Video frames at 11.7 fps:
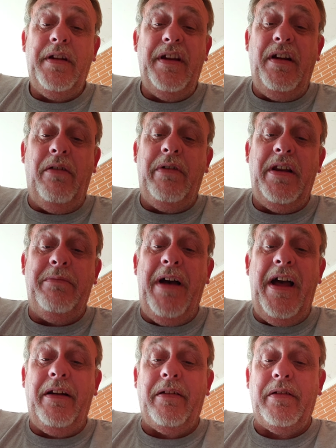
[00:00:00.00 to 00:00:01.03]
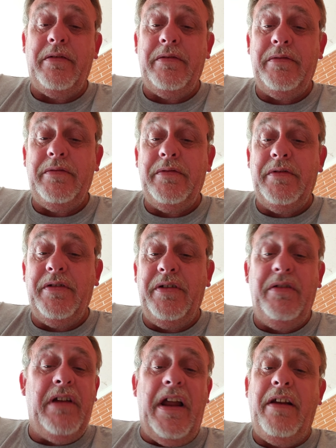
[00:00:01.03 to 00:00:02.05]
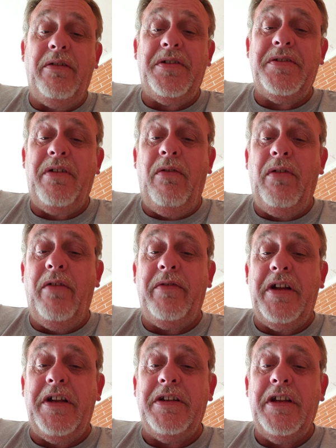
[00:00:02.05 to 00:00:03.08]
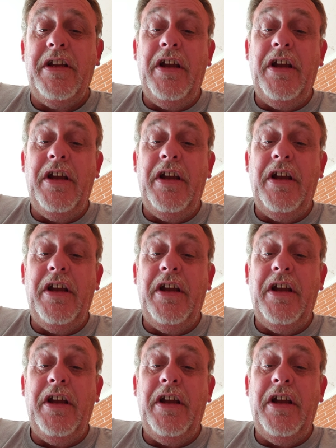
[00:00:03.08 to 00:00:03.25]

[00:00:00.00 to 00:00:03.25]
It don't really matter. You got no control over nothing.